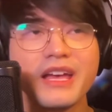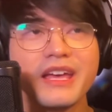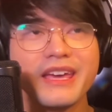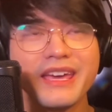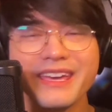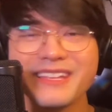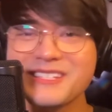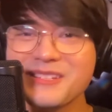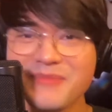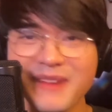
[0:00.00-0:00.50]

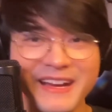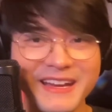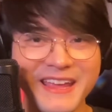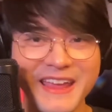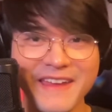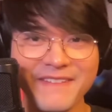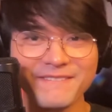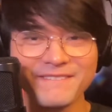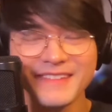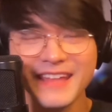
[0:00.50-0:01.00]
It's my
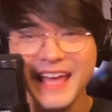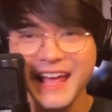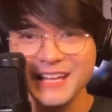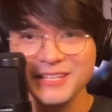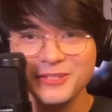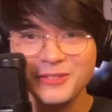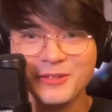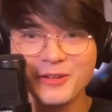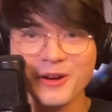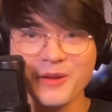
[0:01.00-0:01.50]
name,
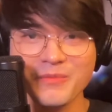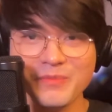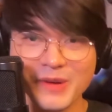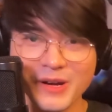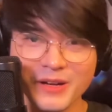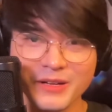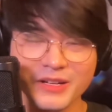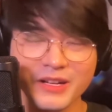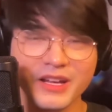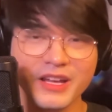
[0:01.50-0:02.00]
Nasser Amparna.